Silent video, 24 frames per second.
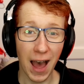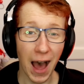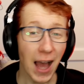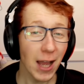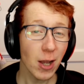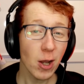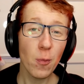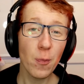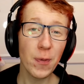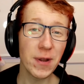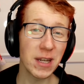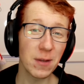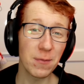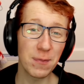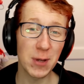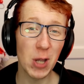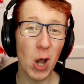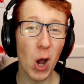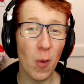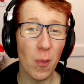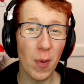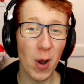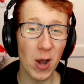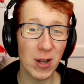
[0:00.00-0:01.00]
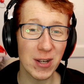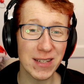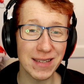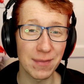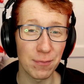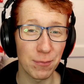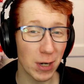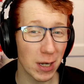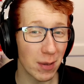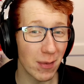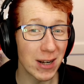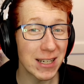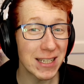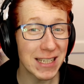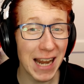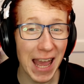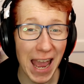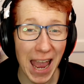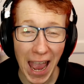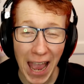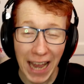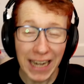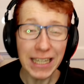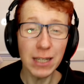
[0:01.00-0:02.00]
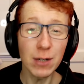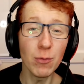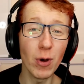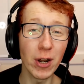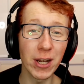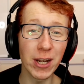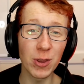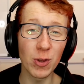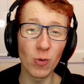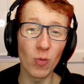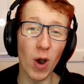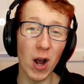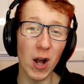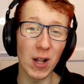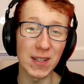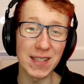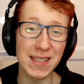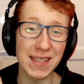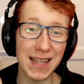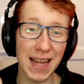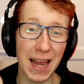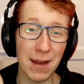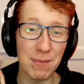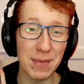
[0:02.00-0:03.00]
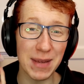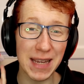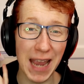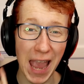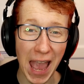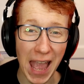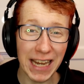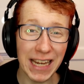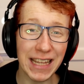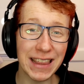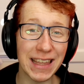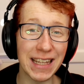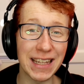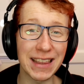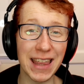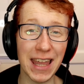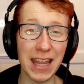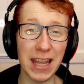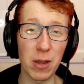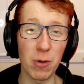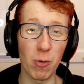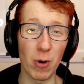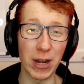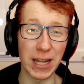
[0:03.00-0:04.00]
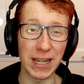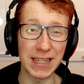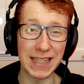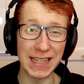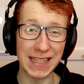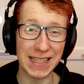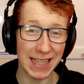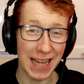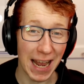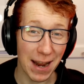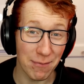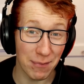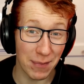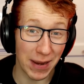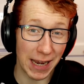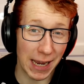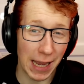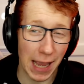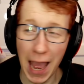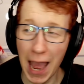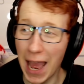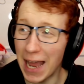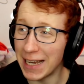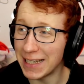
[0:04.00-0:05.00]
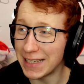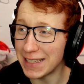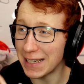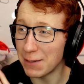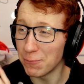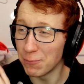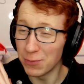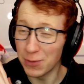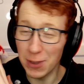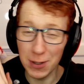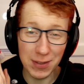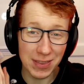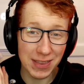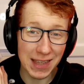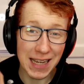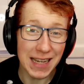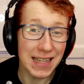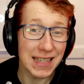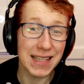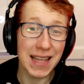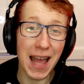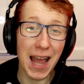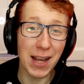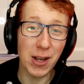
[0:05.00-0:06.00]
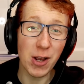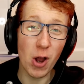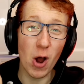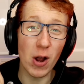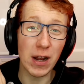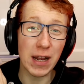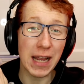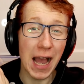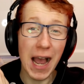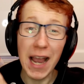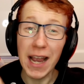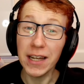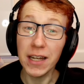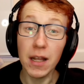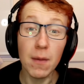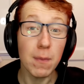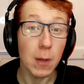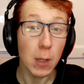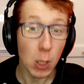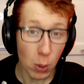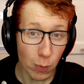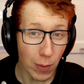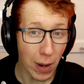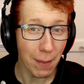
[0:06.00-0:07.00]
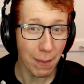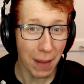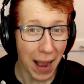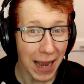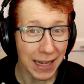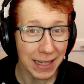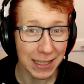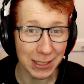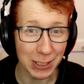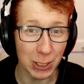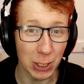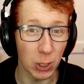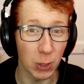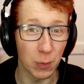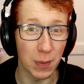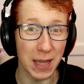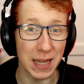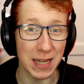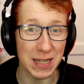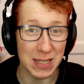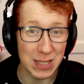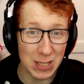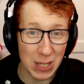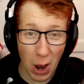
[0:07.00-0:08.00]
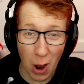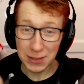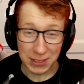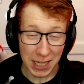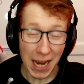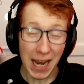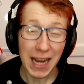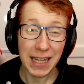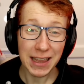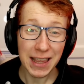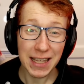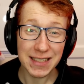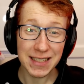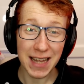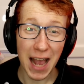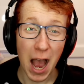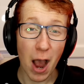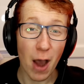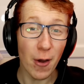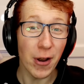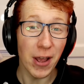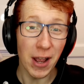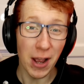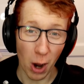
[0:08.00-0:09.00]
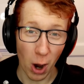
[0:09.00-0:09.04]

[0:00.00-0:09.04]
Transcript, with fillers: I opened a P.O. box and pretty much let anyone in the world send me anything that they wanted to send me. And the things that I got kind of blew my mind a little bit. So check this out.